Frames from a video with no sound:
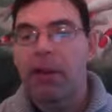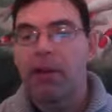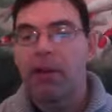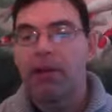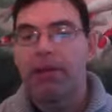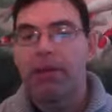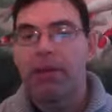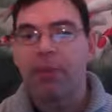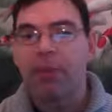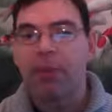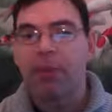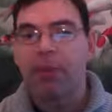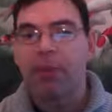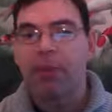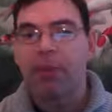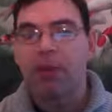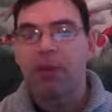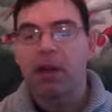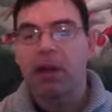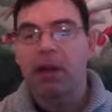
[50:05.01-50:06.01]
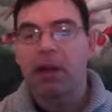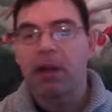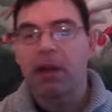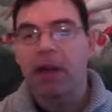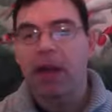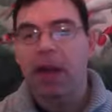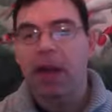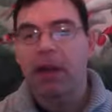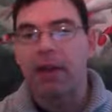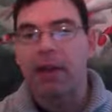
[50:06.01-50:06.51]
Atrial fibrillation,
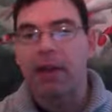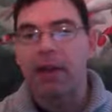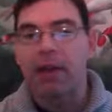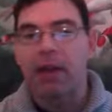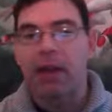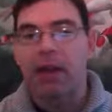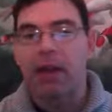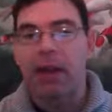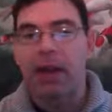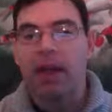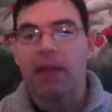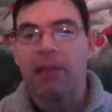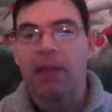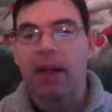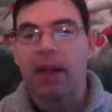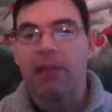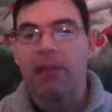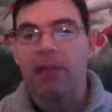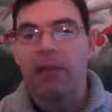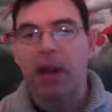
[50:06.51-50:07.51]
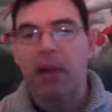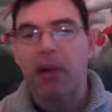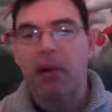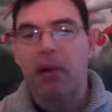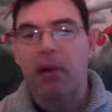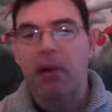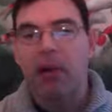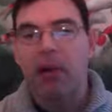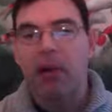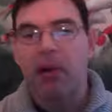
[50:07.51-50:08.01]
again, a lot of times Lyme
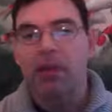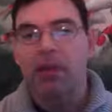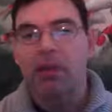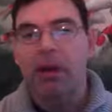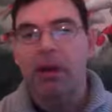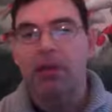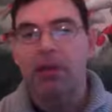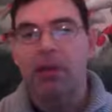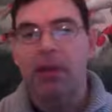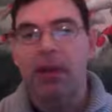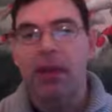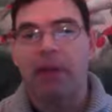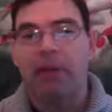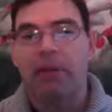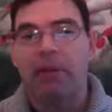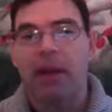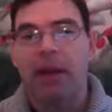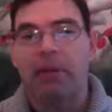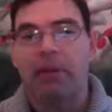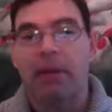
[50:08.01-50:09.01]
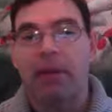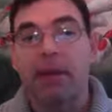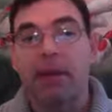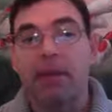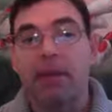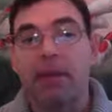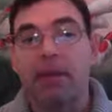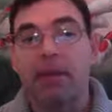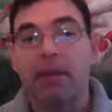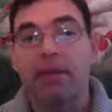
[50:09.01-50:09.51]
can cause that, but a lot of times
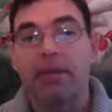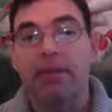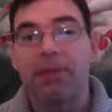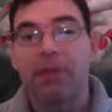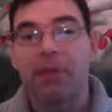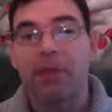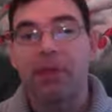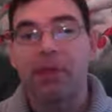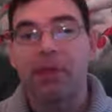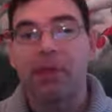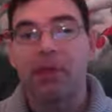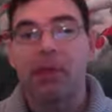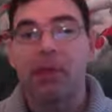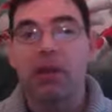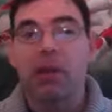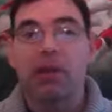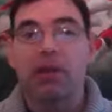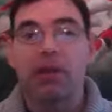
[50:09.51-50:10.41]
magnesium deficiency.